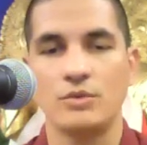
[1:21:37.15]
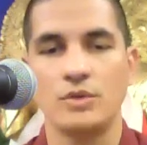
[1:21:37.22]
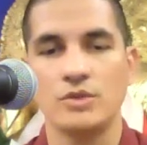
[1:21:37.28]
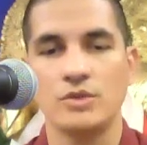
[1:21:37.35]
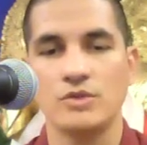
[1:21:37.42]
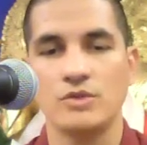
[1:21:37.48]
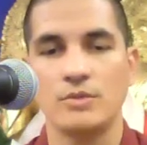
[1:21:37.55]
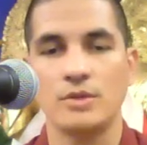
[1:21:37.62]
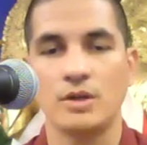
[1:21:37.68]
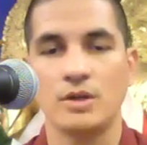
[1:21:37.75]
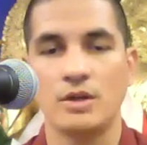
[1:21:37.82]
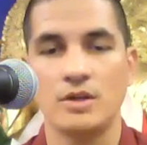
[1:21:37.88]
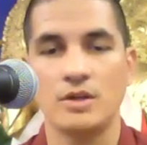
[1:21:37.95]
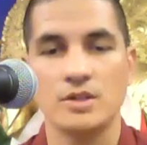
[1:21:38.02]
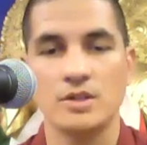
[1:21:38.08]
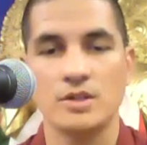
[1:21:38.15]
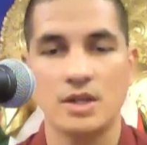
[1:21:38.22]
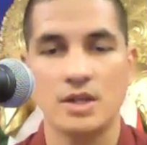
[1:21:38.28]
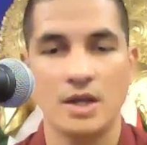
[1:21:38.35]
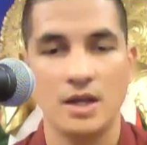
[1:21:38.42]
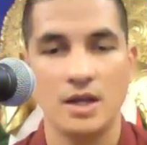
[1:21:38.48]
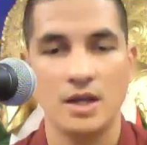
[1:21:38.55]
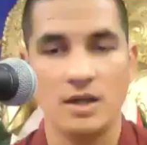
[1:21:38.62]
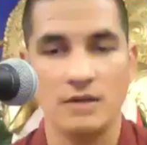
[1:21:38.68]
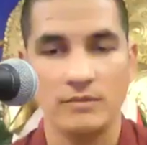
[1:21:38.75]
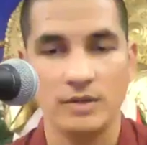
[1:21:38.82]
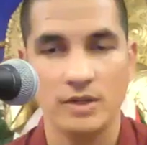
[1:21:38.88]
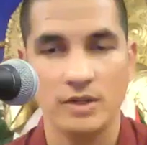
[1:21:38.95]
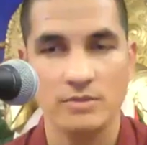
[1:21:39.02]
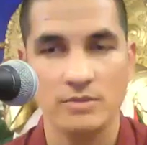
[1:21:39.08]
Away, trembling heart, he said, I have
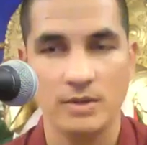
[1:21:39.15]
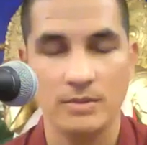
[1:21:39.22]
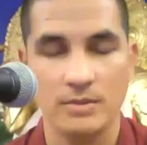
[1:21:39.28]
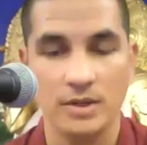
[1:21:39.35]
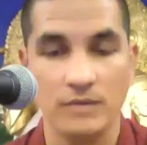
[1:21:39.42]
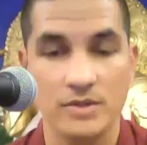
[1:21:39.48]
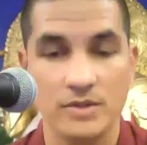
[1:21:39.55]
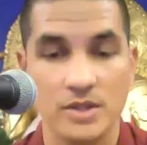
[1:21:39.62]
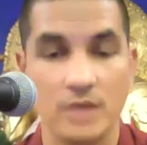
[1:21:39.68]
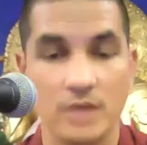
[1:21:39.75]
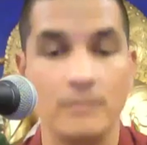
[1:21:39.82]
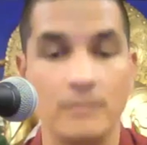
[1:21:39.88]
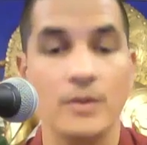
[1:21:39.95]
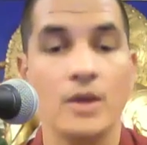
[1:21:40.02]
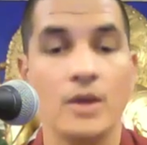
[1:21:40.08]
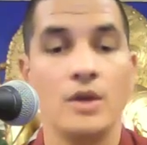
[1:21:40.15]
lost my beloved son.